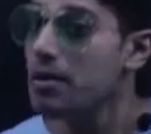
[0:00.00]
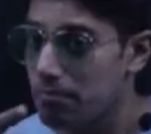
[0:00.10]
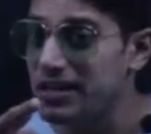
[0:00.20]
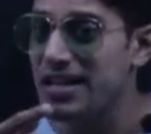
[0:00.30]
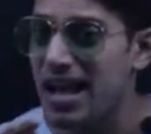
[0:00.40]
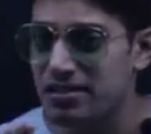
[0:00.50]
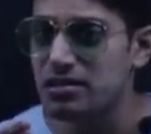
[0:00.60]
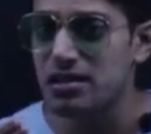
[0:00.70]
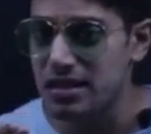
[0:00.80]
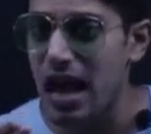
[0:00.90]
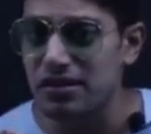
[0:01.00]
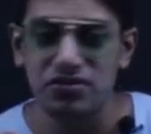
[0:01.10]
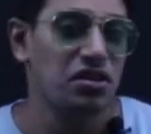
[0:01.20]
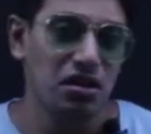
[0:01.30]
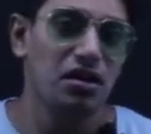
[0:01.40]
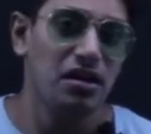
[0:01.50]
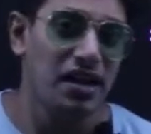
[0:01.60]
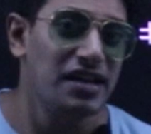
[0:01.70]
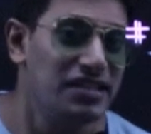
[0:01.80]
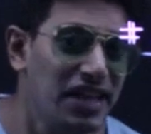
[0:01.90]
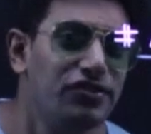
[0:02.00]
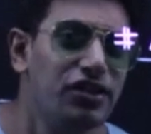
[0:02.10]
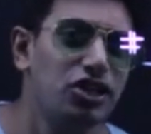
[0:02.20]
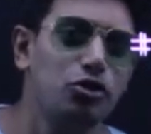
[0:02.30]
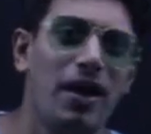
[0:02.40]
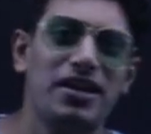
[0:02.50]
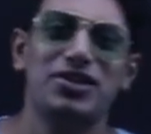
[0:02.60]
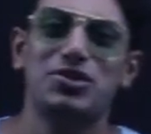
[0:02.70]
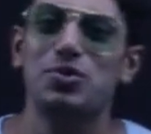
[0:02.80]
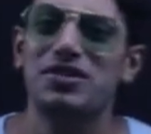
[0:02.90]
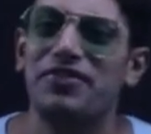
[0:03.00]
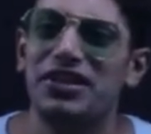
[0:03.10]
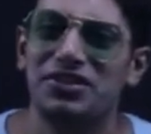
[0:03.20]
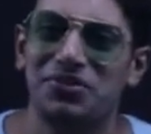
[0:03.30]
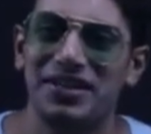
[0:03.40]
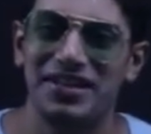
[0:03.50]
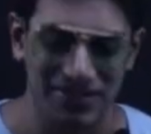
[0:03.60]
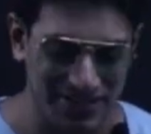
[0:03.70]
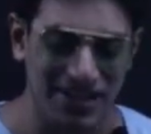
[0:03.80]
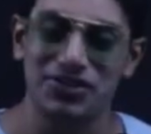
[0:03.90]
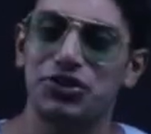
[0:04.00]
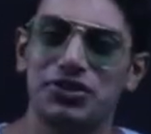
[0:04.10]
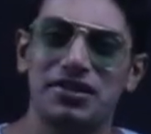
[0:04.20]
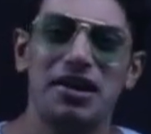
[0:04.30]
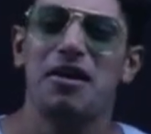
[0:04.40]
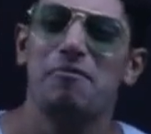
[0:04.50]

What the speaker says: But yes, it did reach minus 273 degrees Celsius,